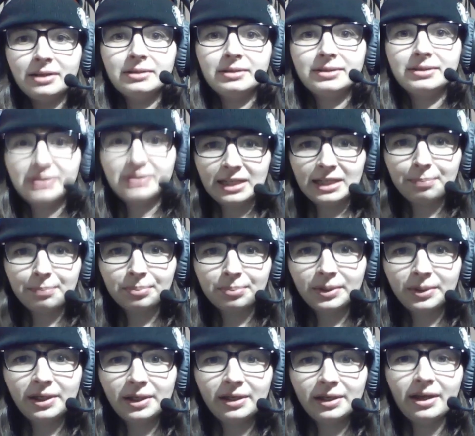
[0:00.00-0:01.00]

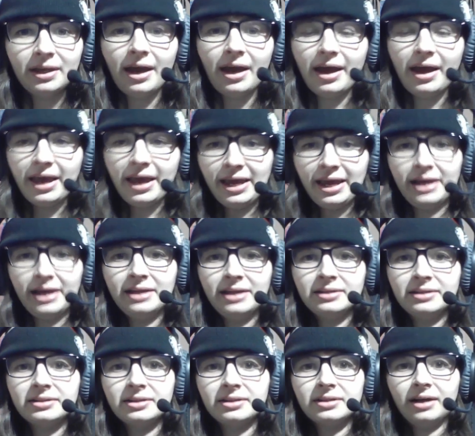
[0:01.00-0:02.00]
deeply
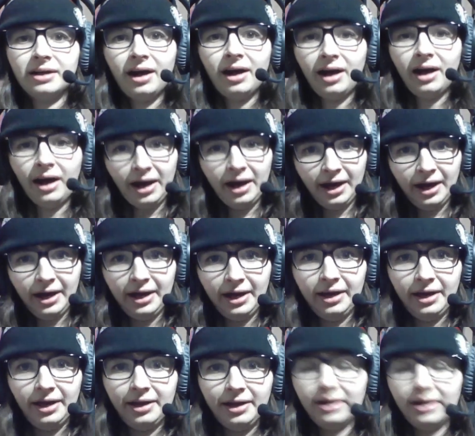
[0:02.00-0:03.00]
and
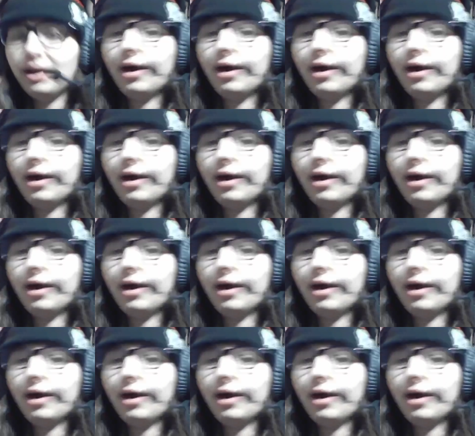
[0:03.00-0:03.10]
high.